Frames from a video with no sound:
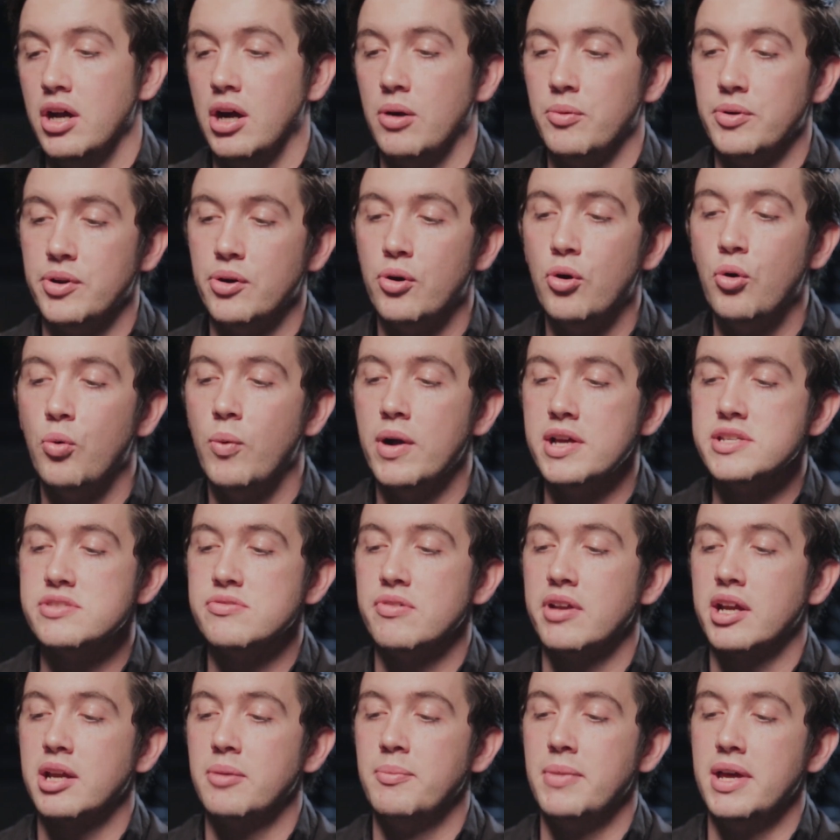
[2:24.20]
I would
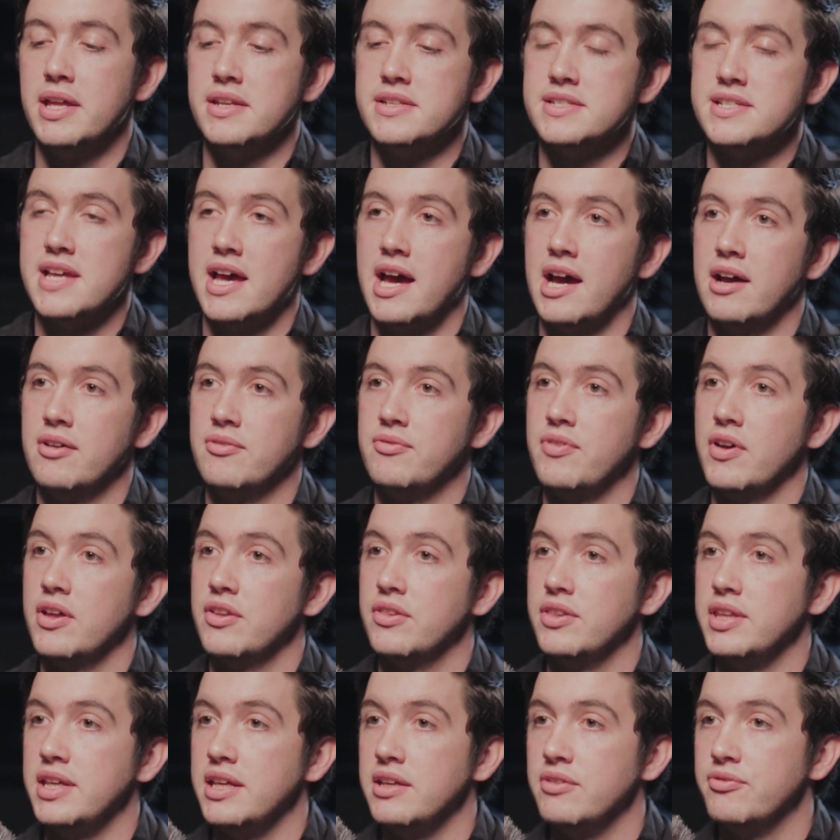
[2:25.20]
always recommend to have
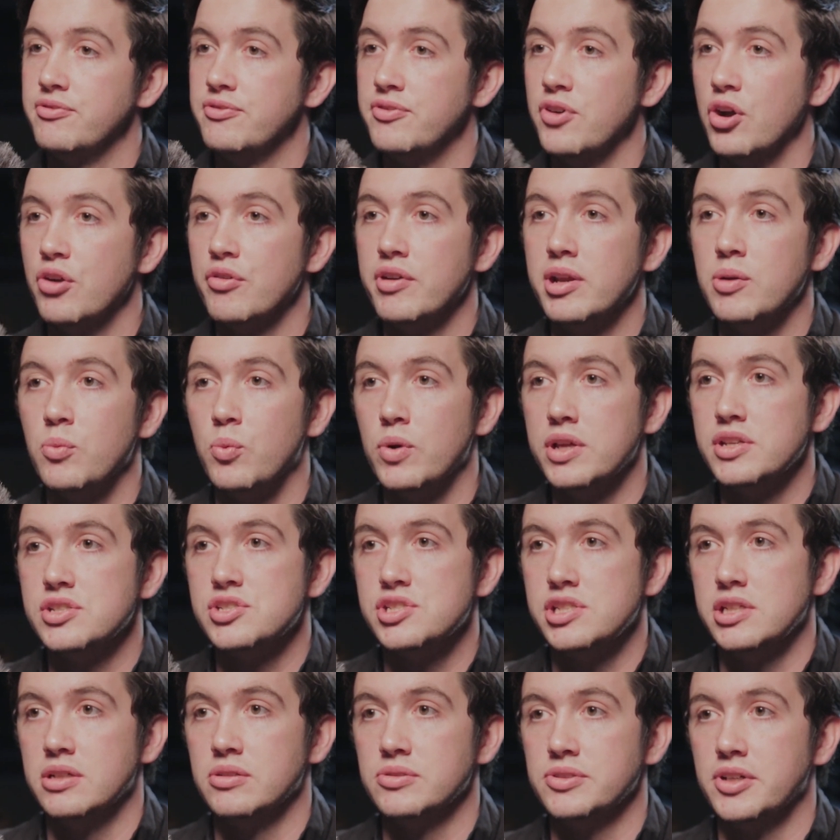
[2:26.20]
the furry
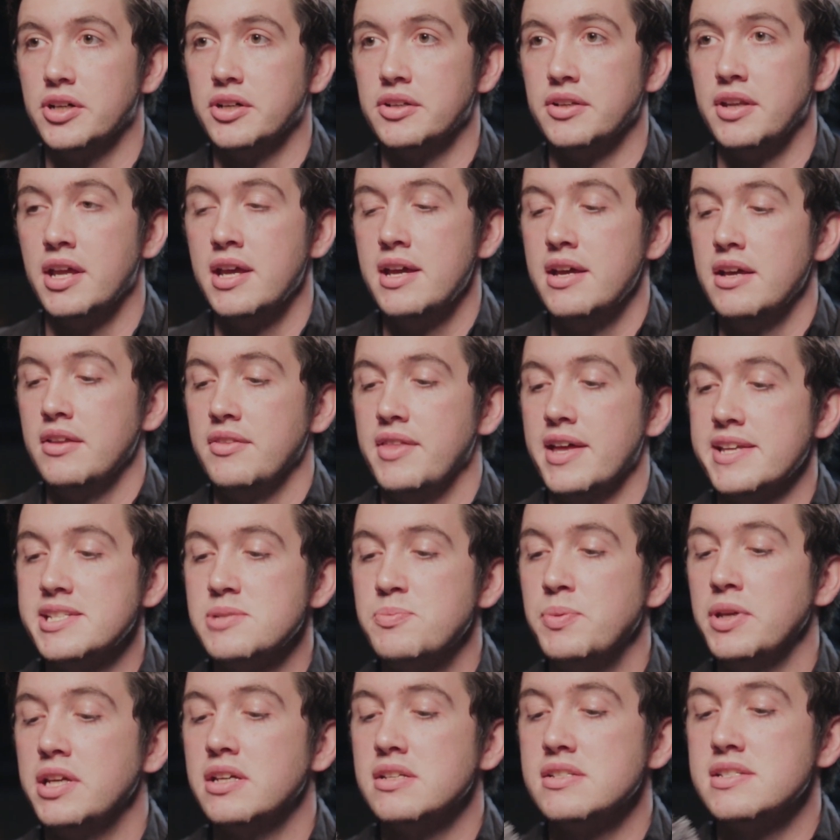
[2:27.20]
windshield on.
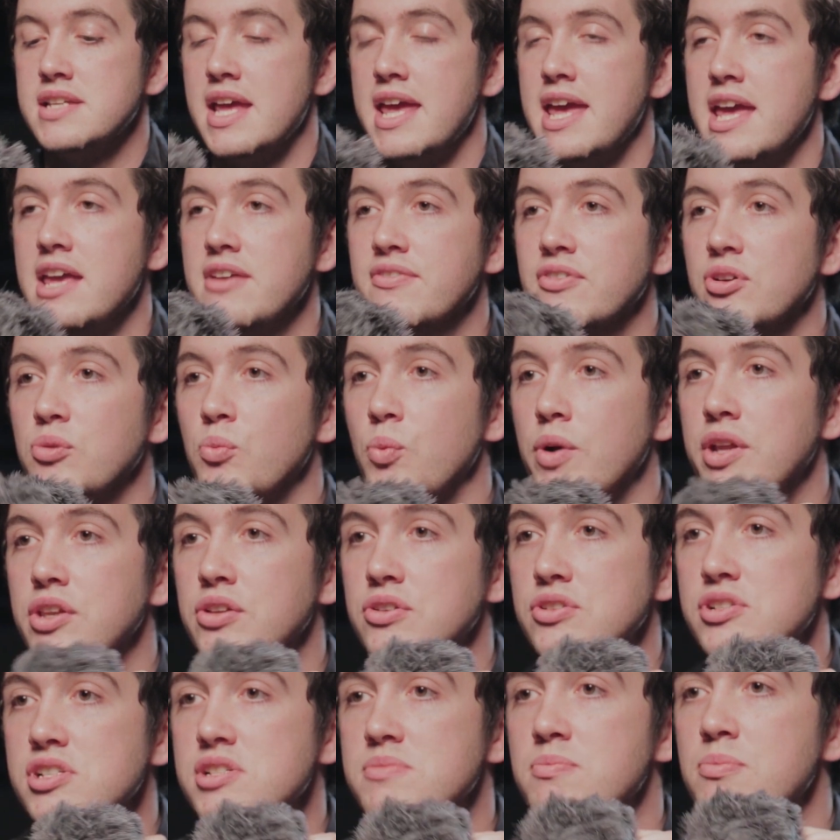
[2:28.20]
That's because even when
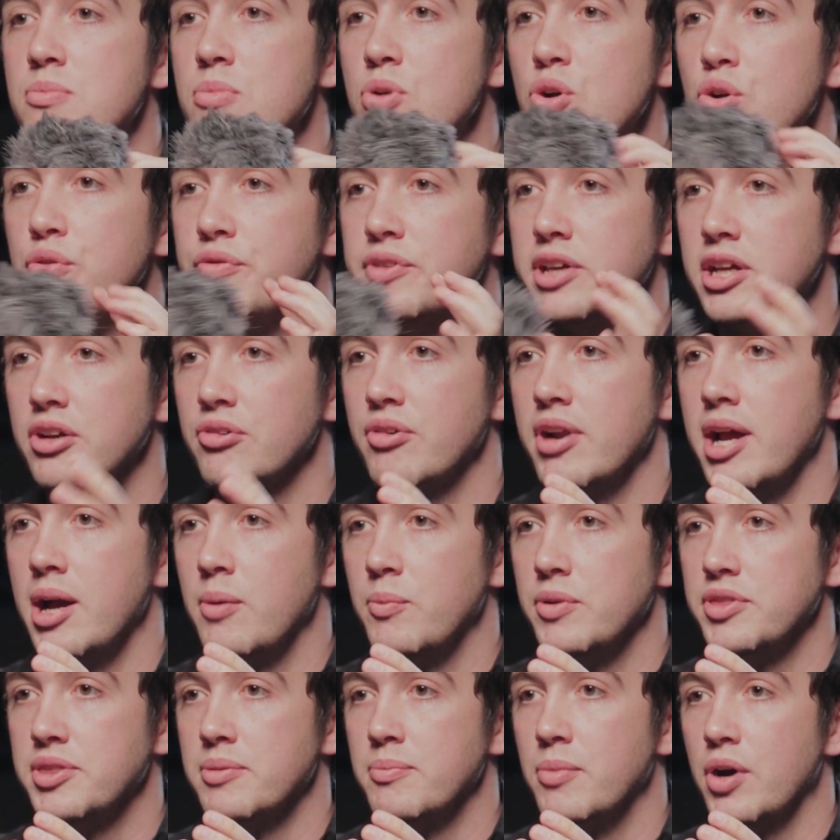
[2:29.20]
you're just moving
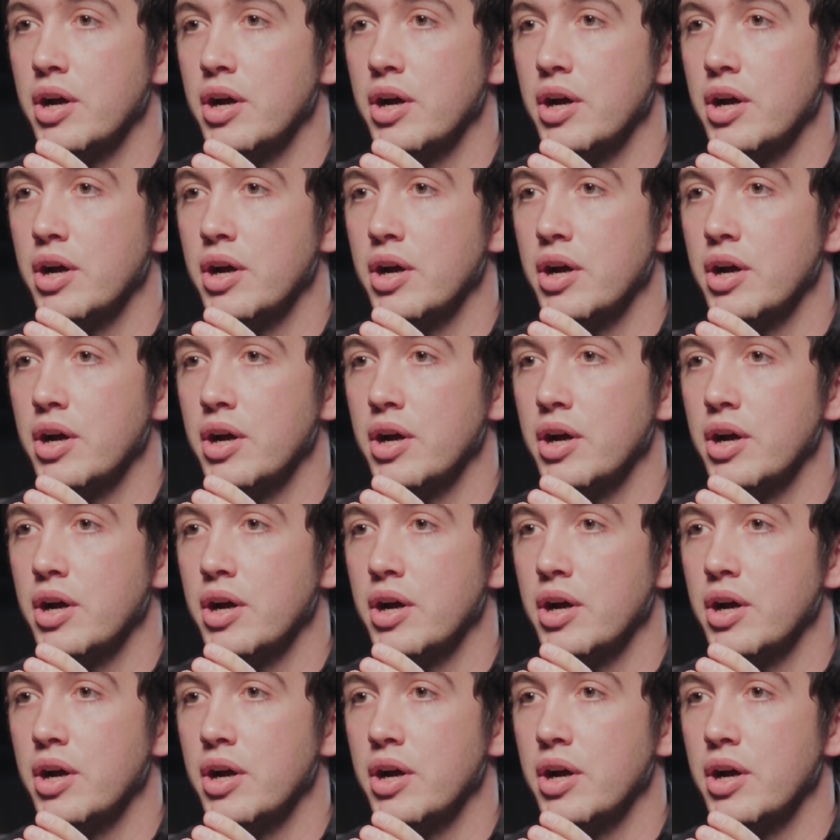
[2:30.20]
around with the